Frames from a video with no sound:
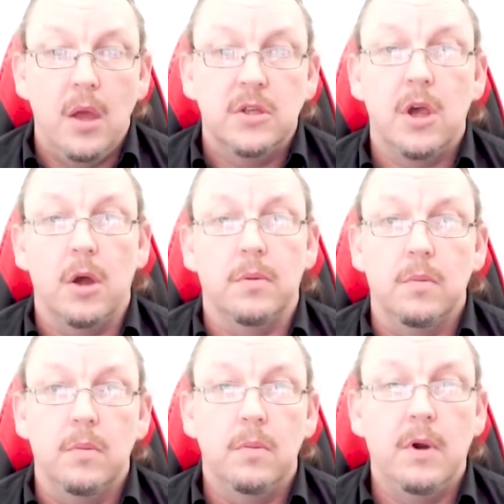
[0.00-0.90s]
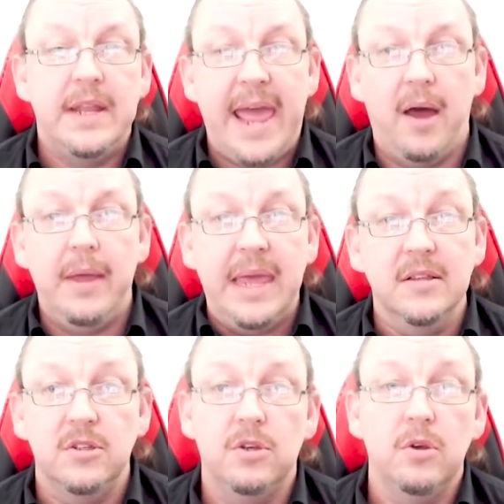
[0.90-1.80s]
So we're now
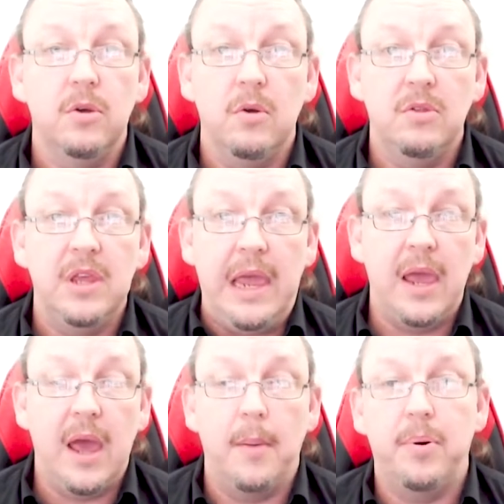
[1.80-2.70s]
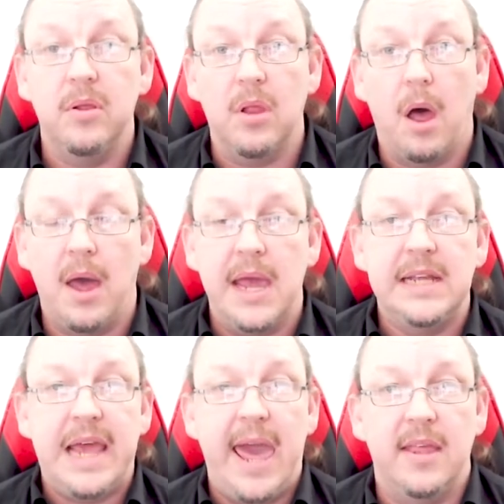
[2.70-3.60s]
into the
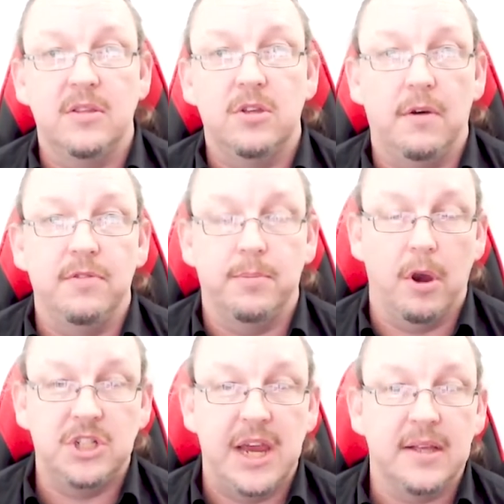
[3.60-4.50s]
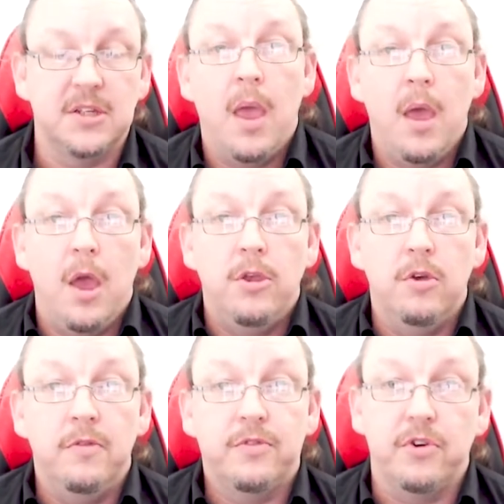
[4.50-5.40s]
applied end of the project.
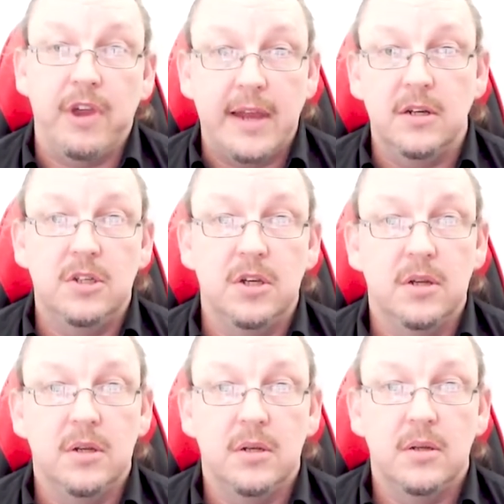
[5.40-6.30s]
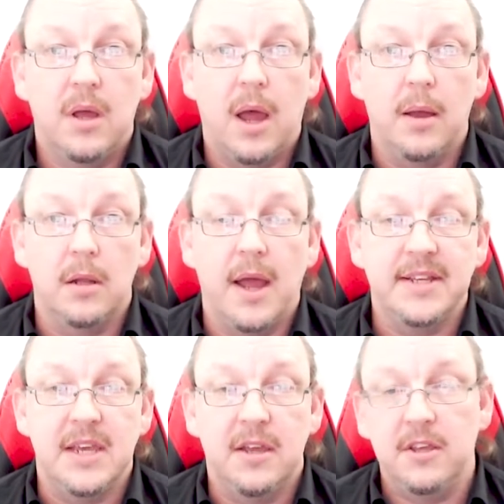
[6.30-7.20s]
You've created an
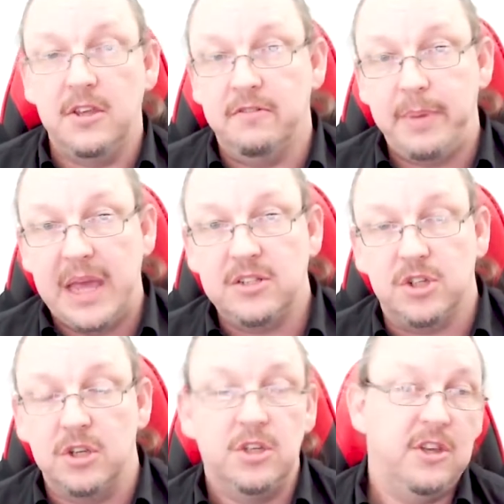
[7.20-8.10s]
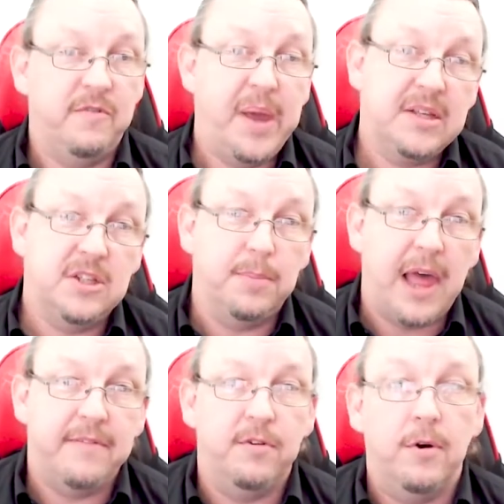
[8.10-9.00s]
idea, you've pitched it, you've picked your
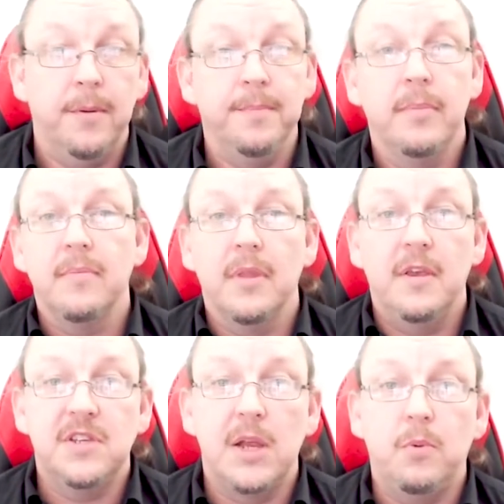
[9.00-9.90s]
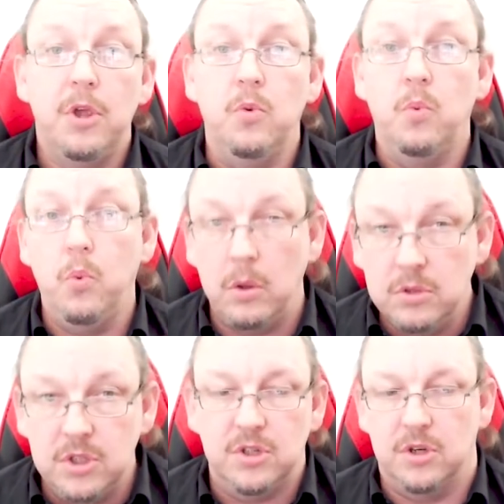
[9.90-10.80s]
platform, you've said what you want
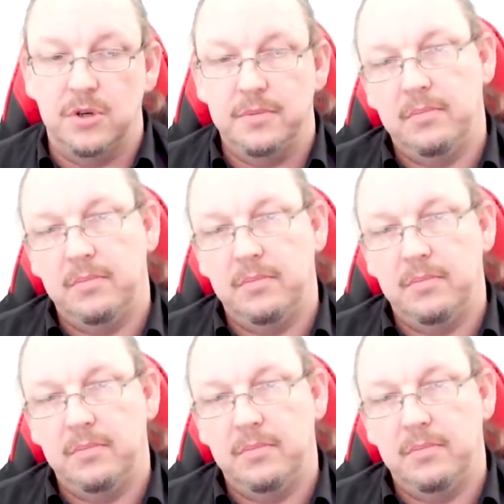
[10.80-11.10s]
to do.